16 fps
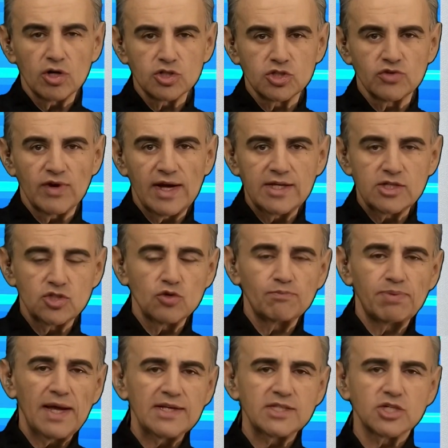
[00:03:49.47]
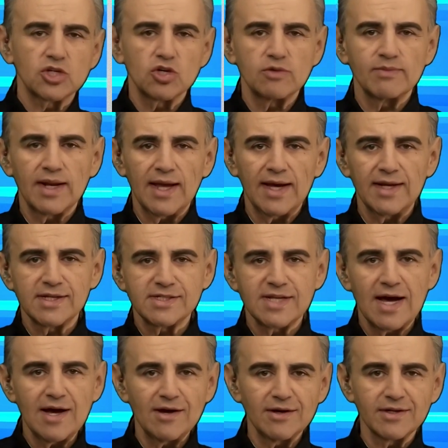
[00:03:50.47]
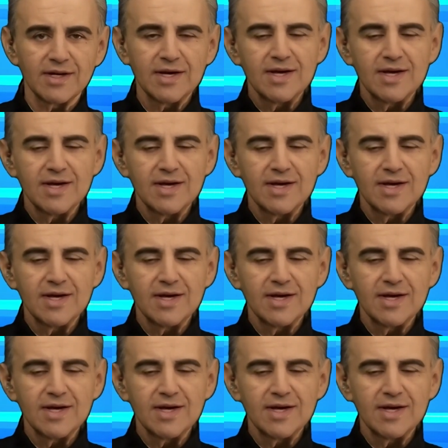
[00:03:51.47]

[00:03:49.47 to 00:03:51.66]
to race 2. Place accumulators now.